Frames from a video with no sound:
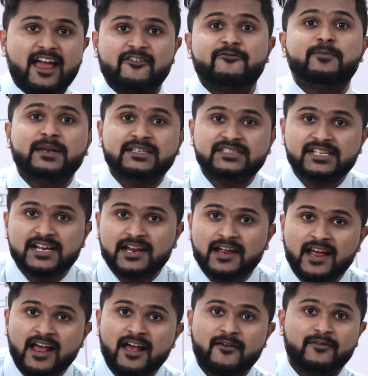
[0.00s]

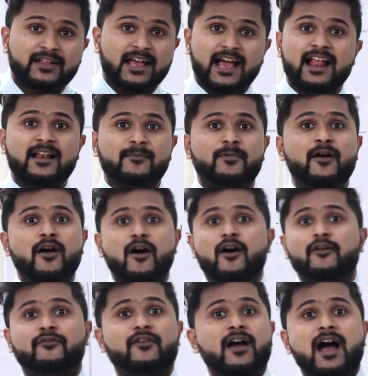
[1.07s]
FPGA with the help
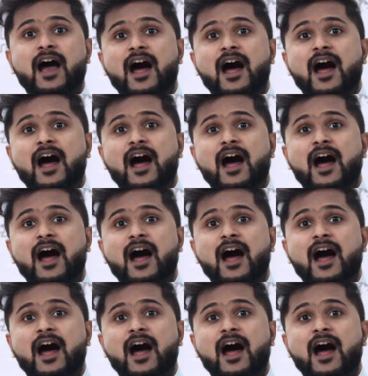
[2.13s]
of